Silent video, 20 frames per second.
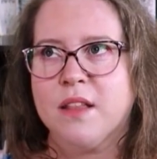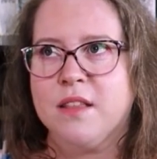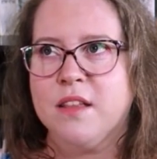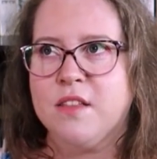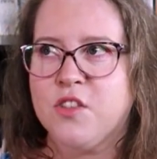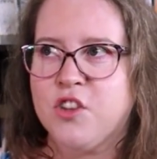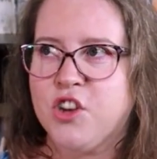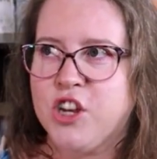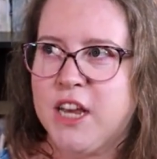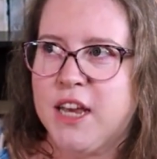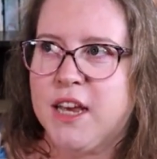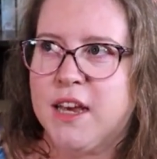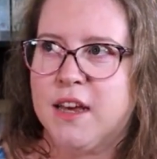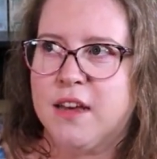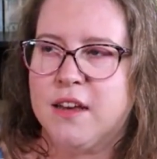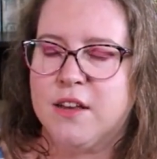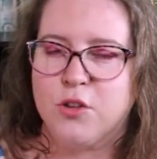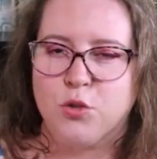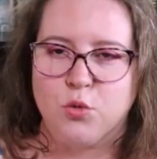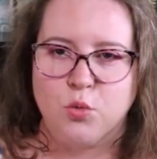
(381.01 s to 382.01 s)
This
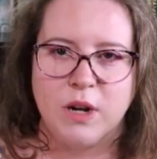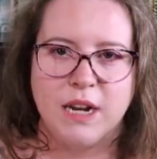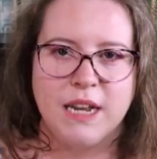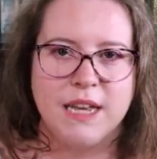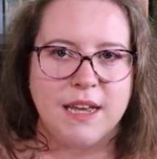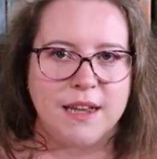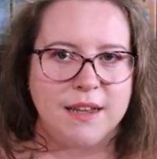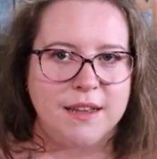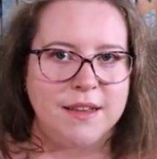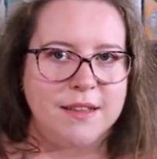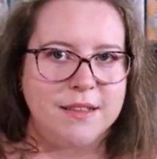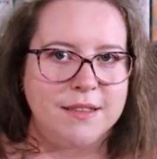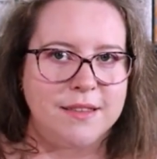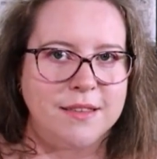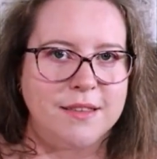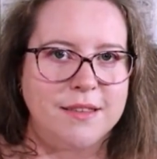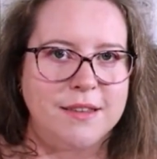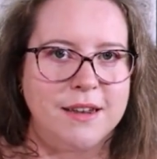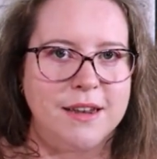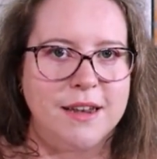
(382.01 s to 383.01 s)
chair is really
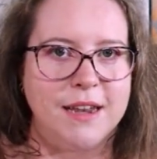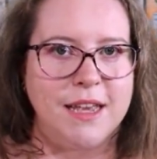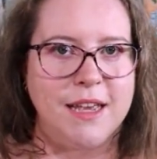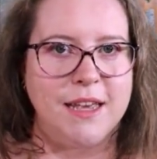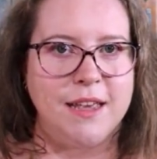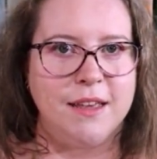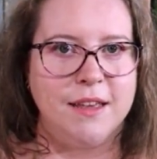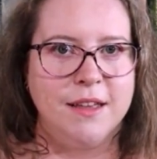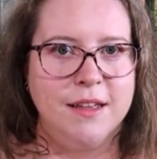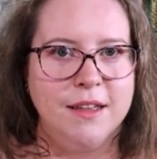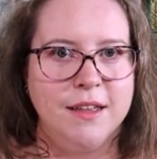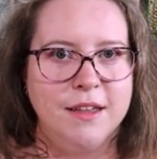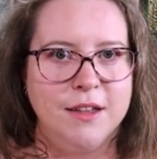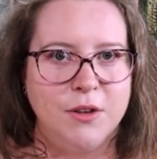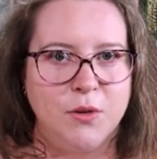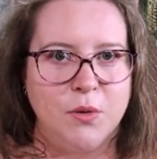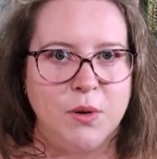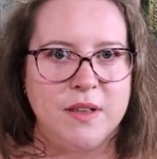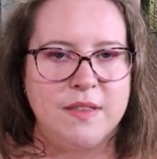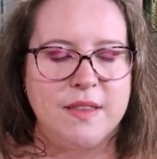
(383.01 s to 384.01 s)
inconsistently
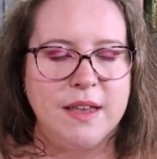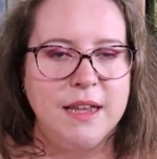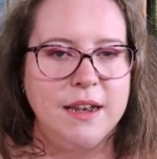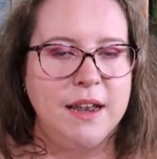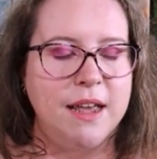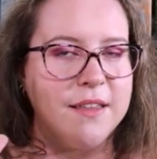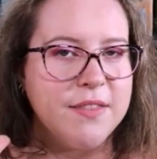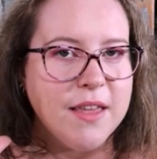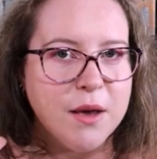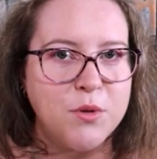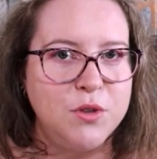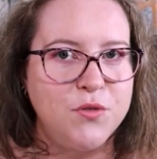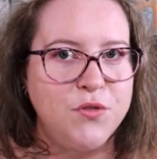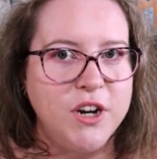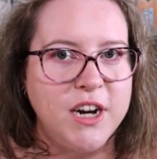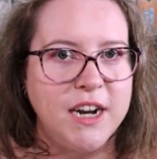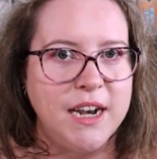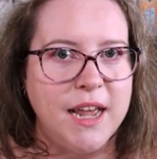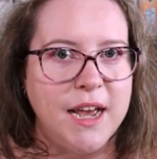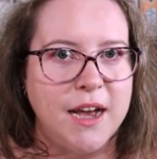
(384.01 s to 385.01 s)
noisy. Like, that was
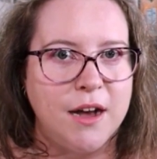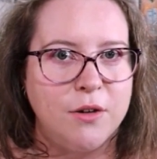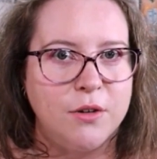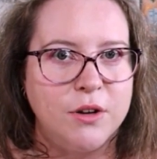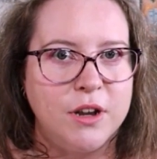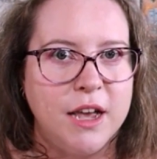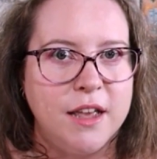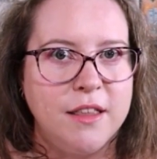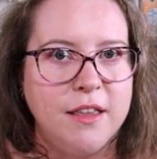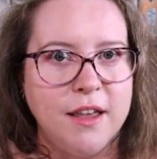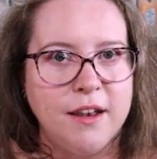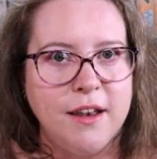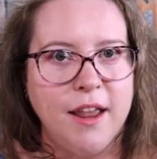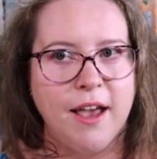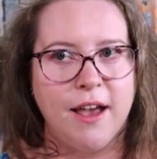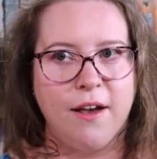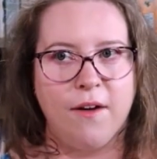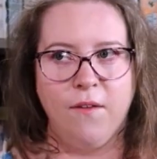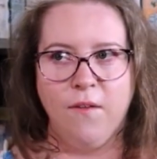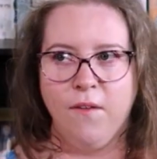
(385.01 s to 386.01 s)
very loud. And yet
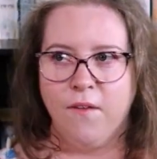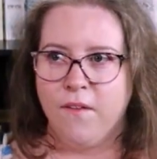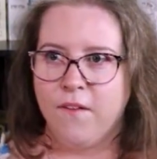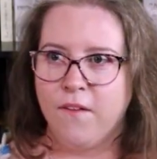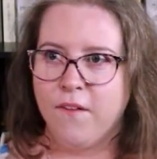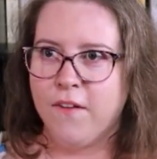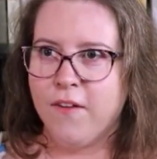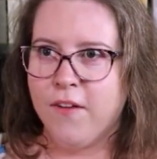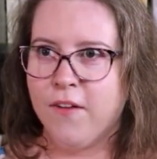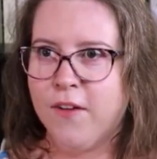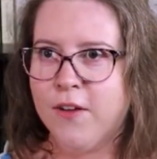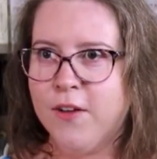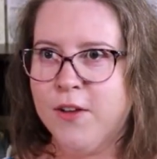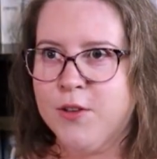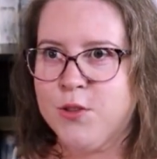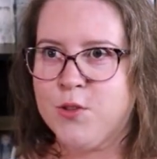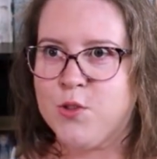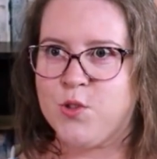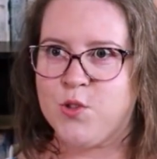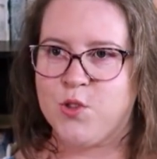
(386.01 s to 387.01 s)
now,
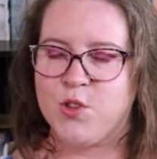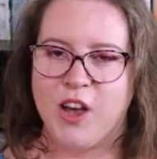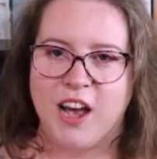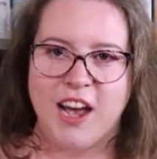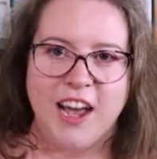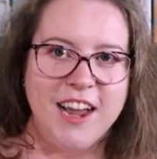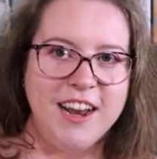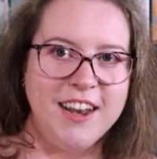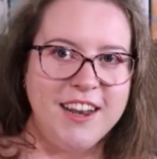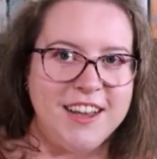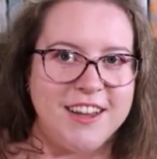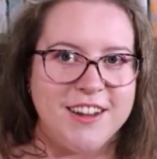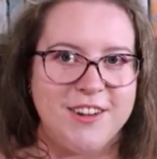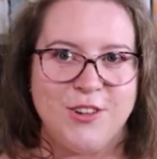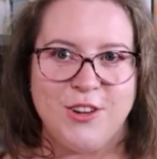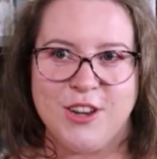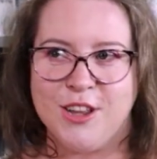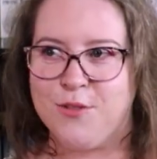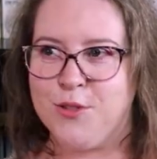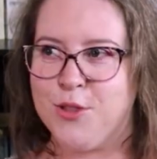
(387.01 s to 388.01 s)

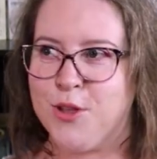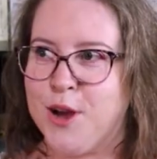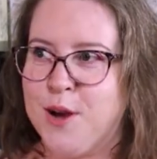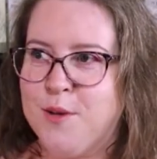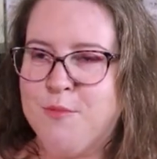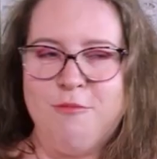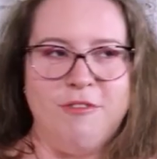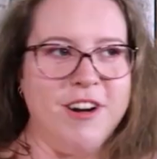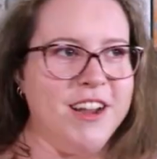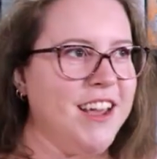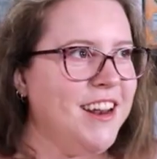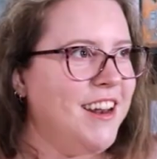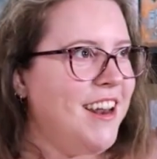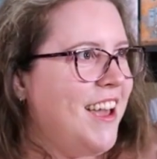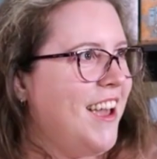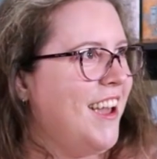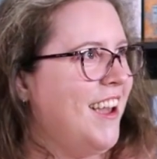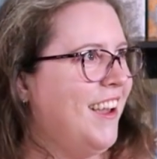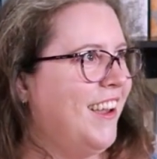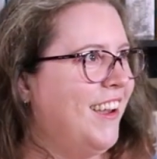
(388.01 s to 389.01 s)
silent, even though I'm
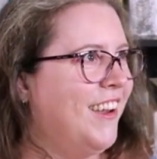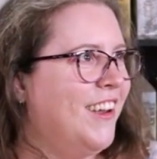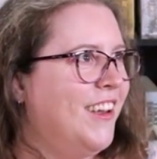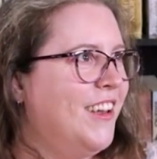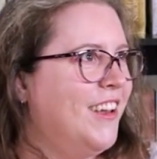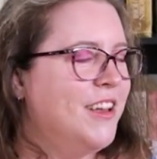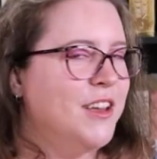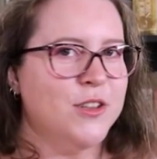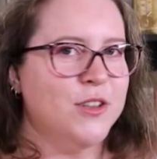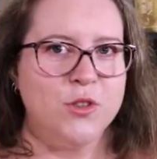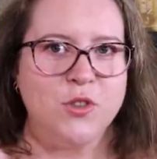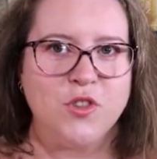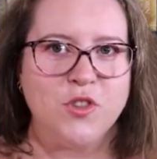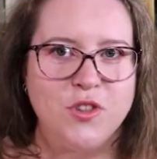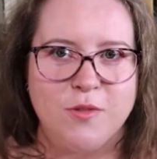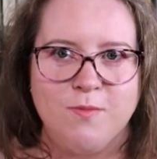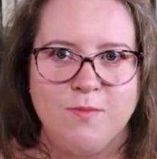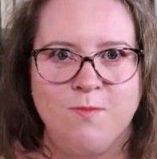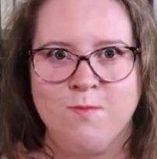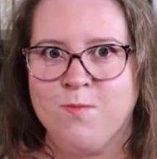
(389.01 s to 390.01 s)
wriggling.
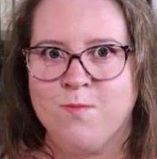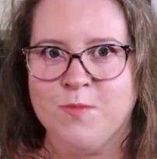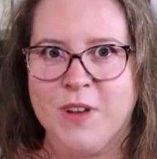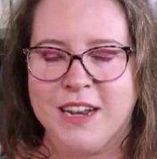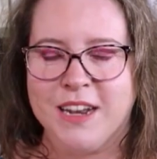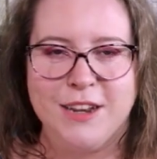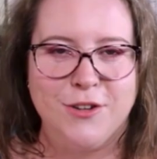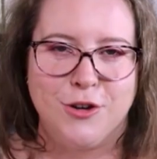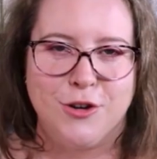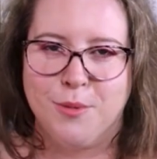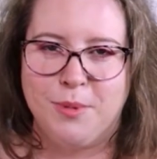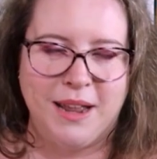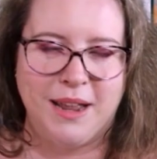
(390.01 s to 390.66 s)
I need to